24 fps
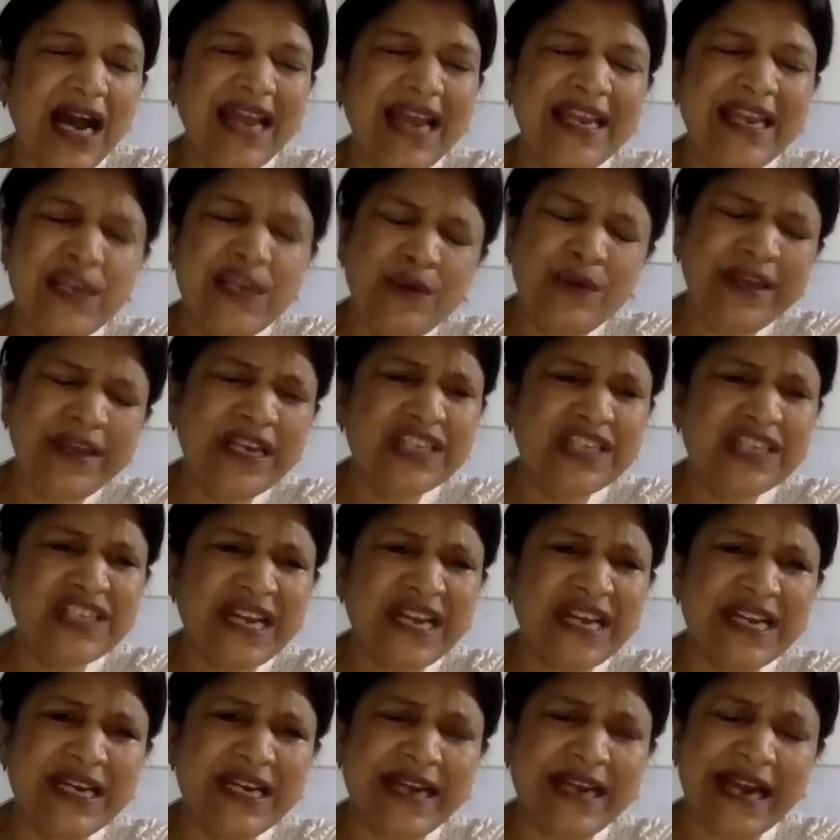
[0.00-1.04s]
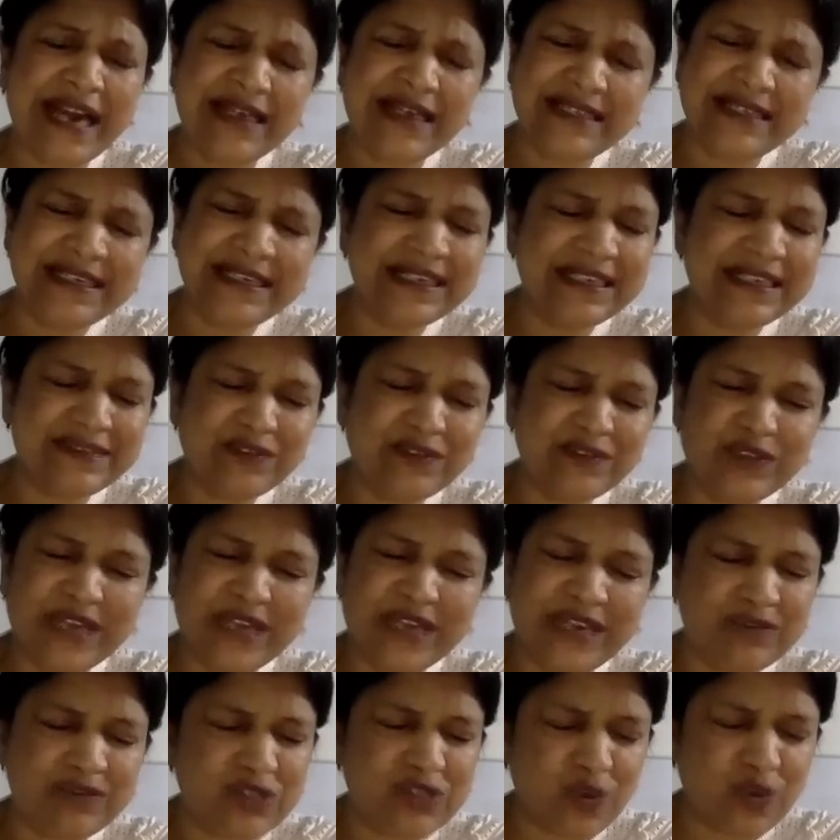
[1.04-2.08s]
I knew English. I cracked the interview.
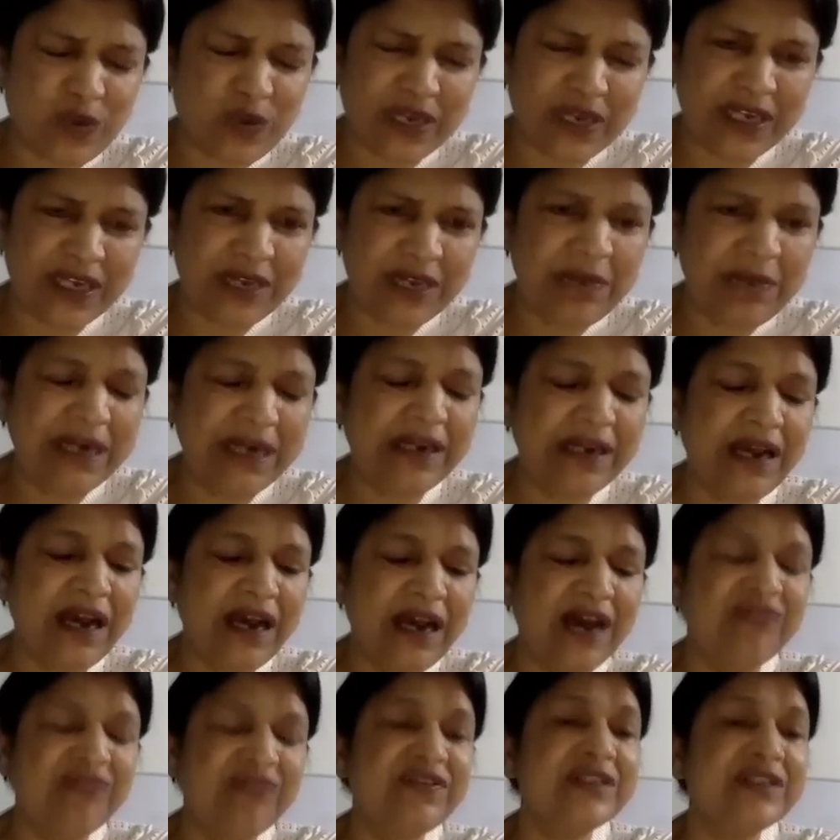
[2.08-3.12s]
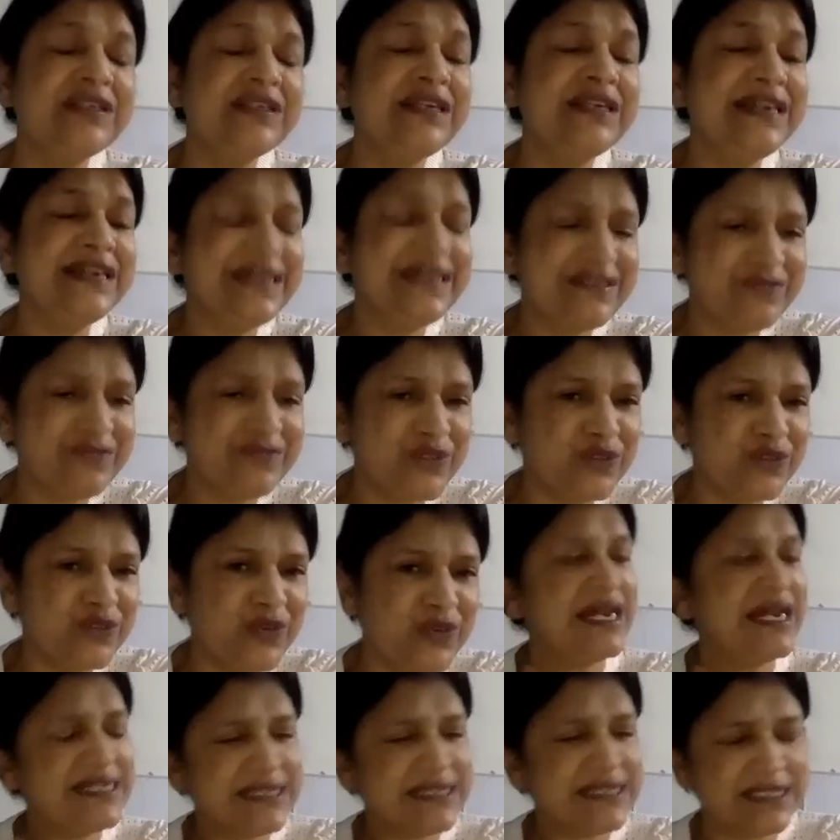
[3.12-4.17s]
That was okay. But after the interview,
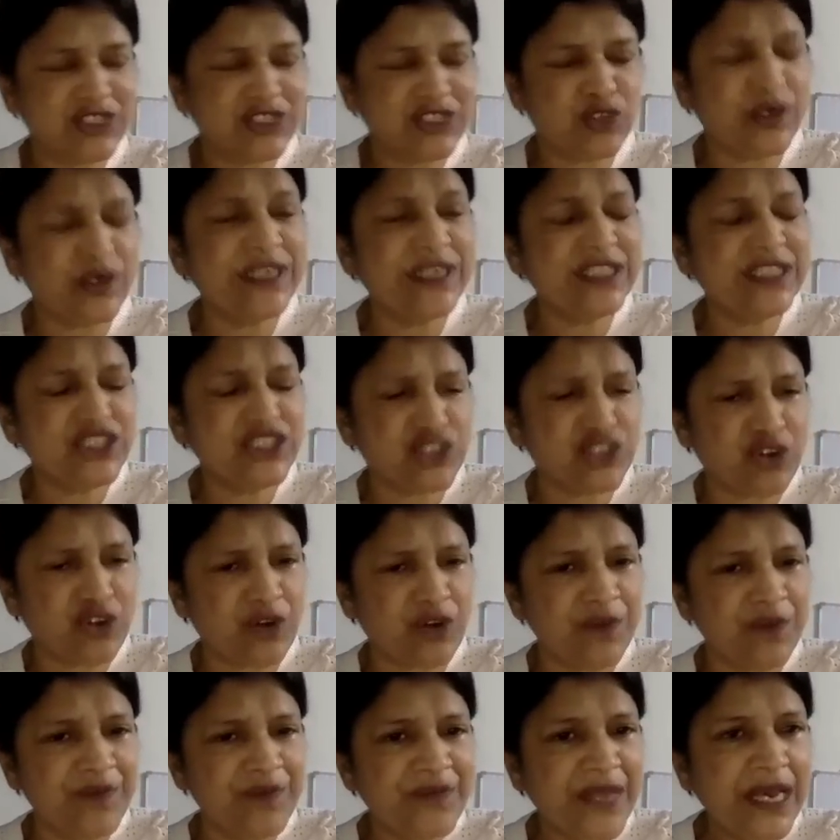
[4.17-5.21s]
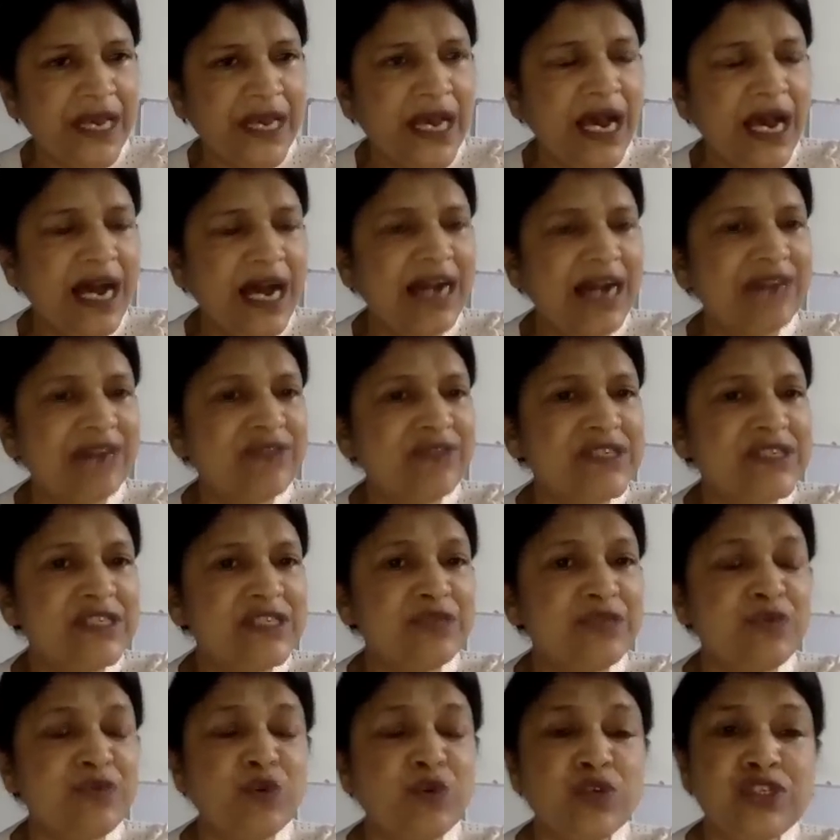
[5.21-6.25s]
I joined the job. I was
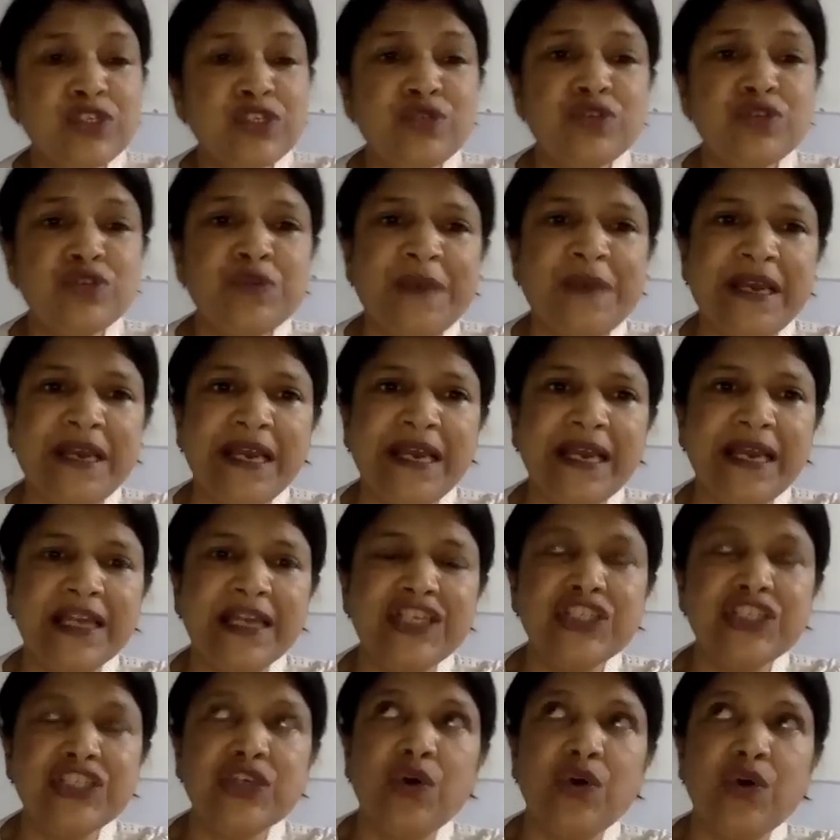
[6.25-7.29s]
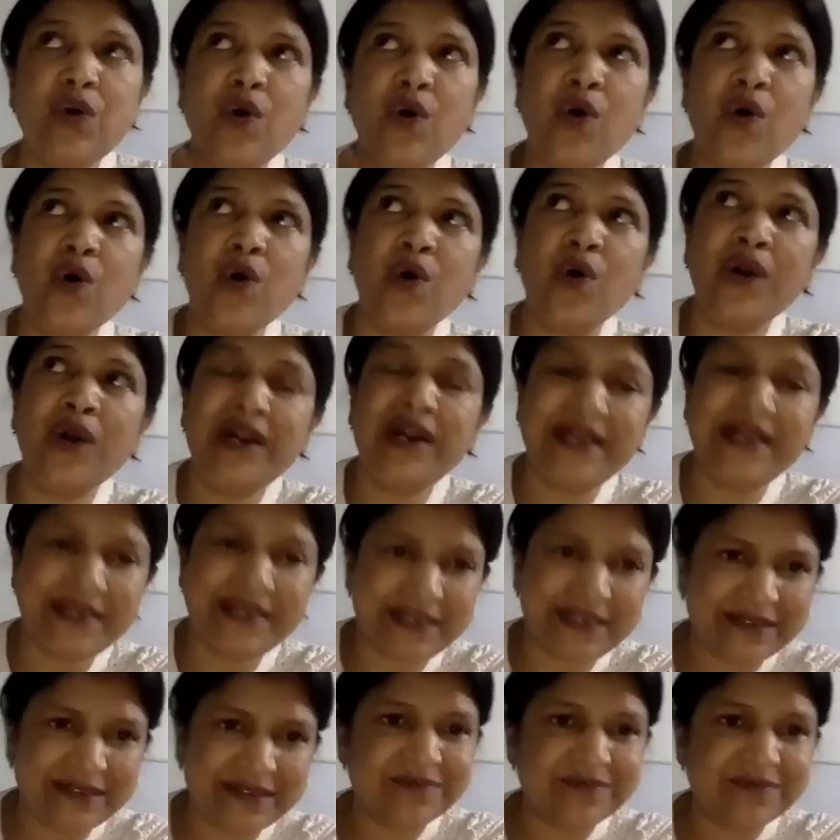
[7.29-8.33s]
supposed to speak English all
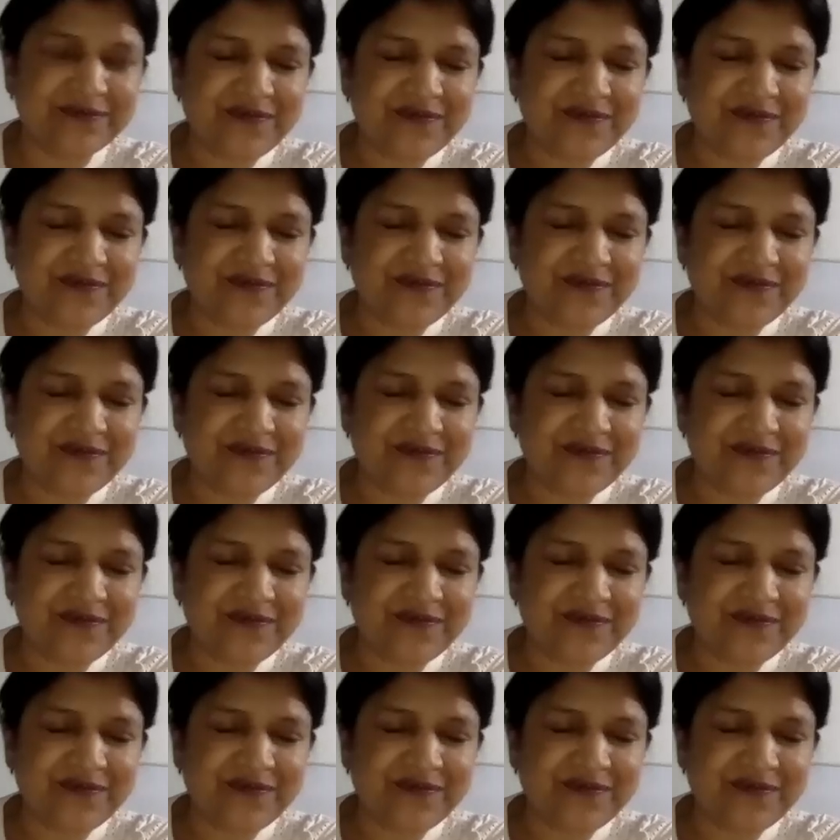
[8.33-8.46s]
day.